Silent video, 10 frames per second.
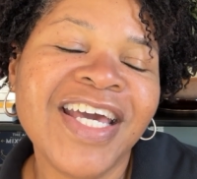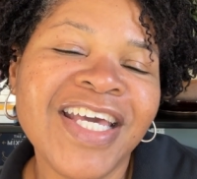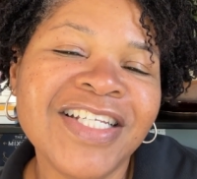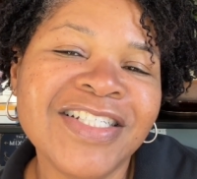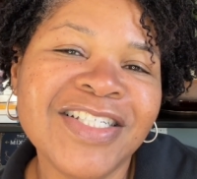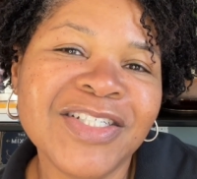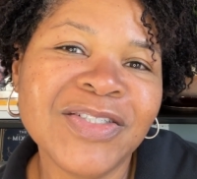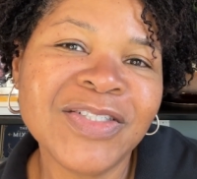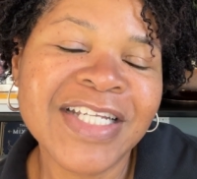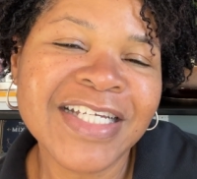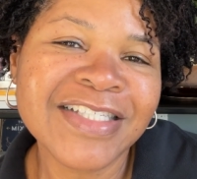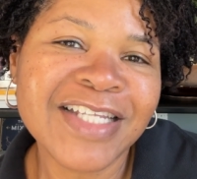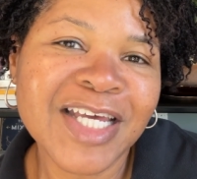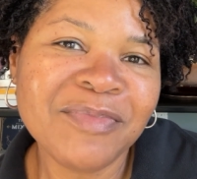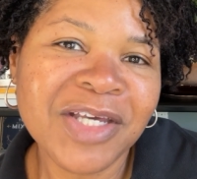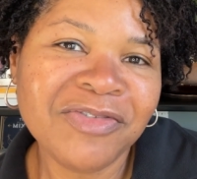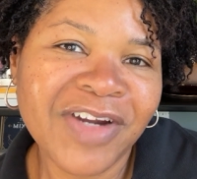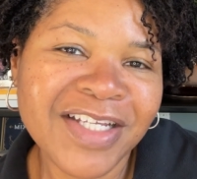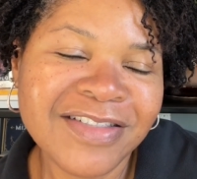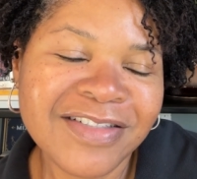until next time, my
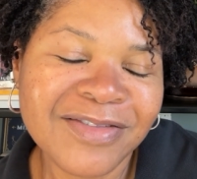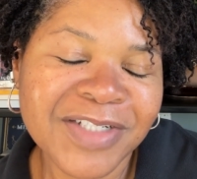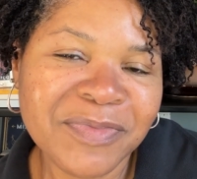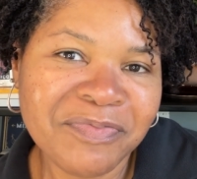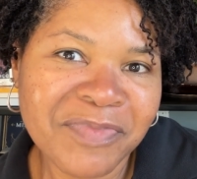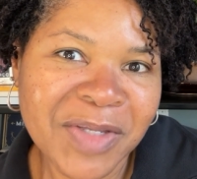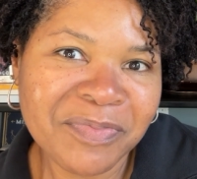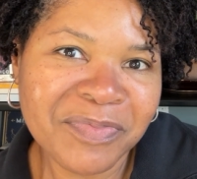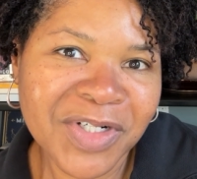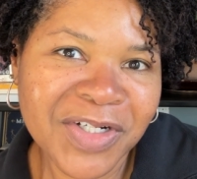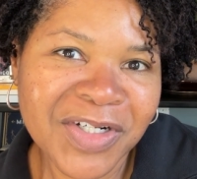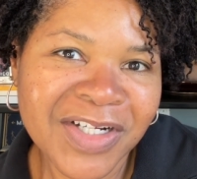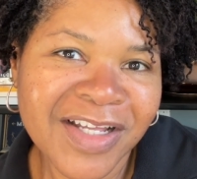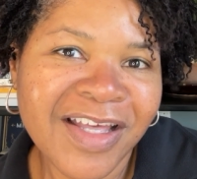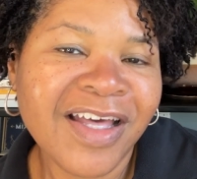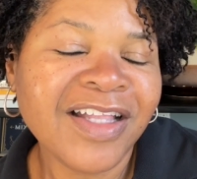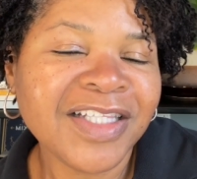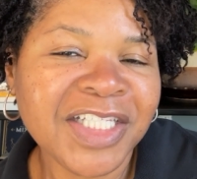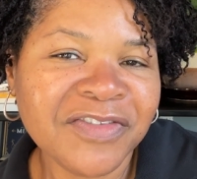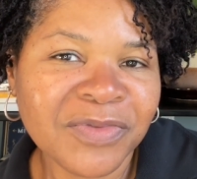friends, remember,
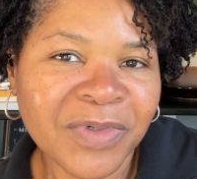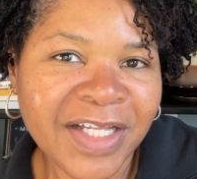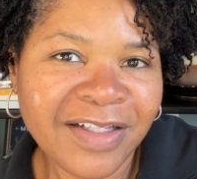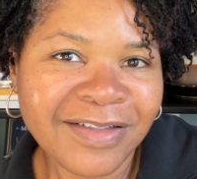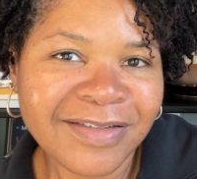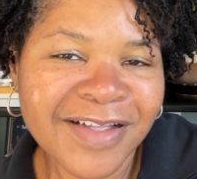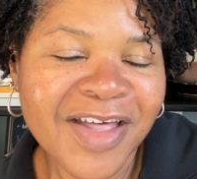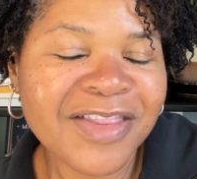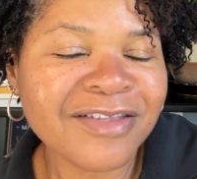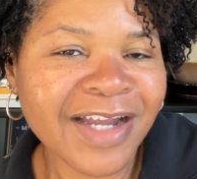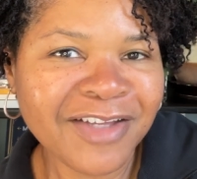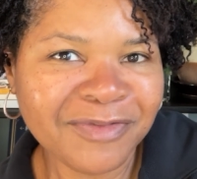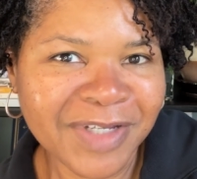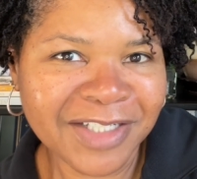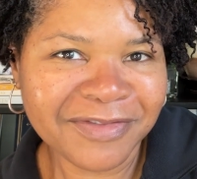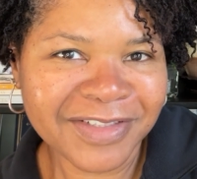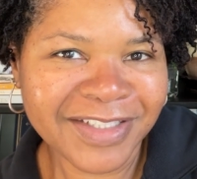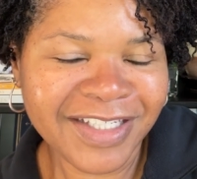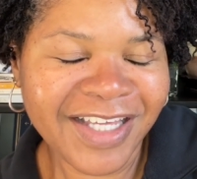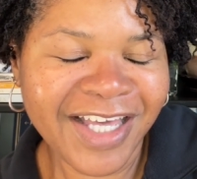live well, thrive
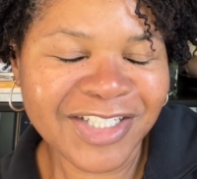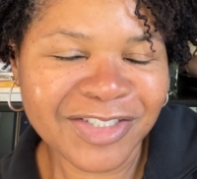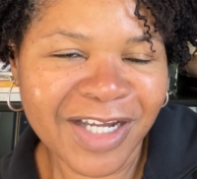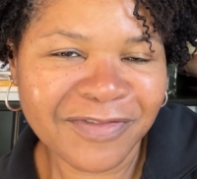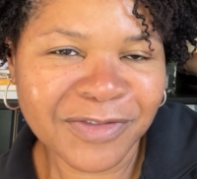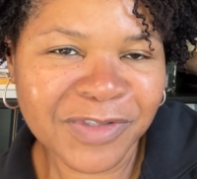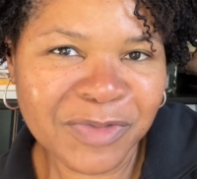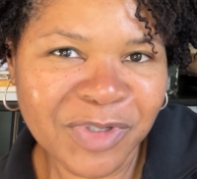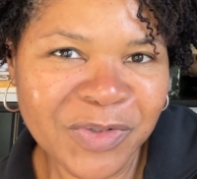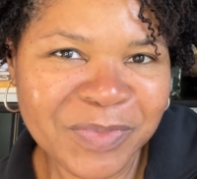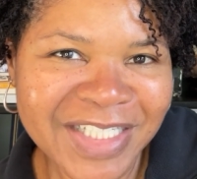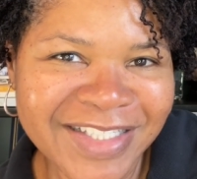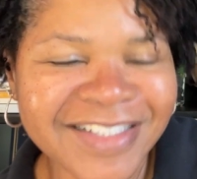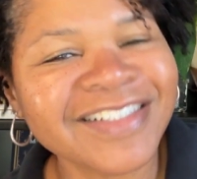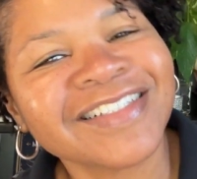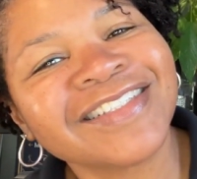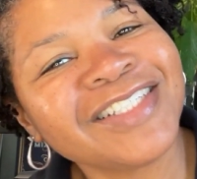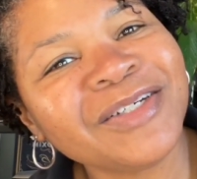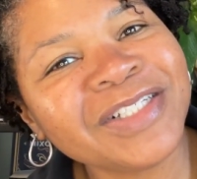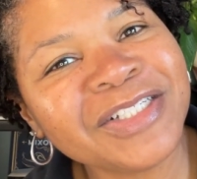mindfully, and travel with purpose.
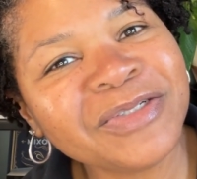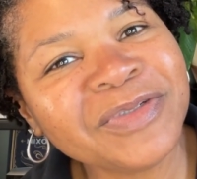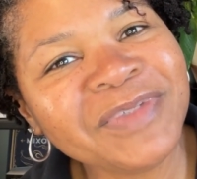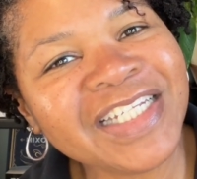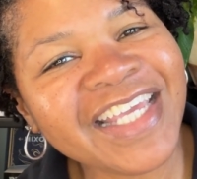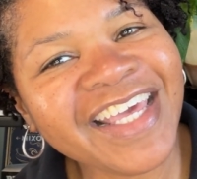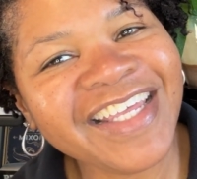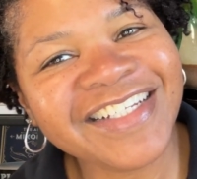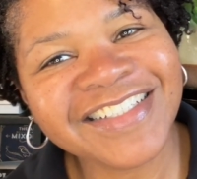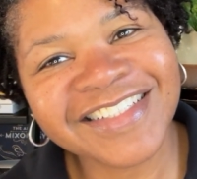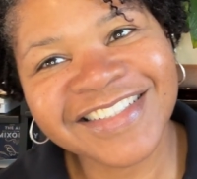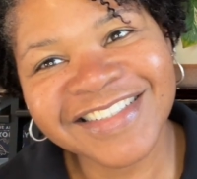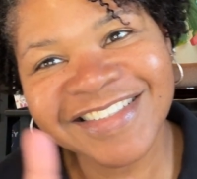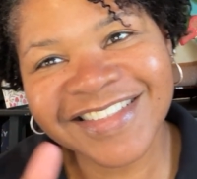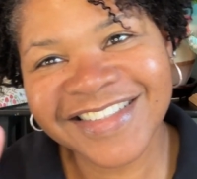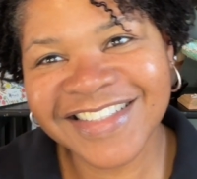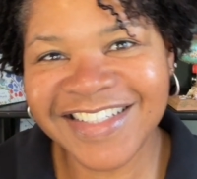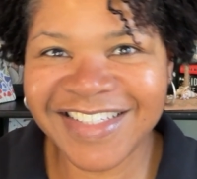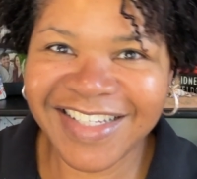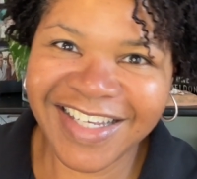So, until we meet again,
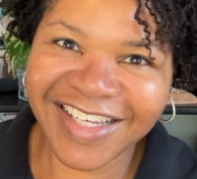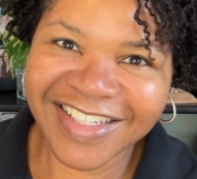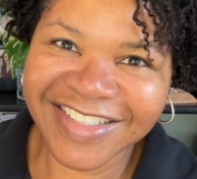see ya.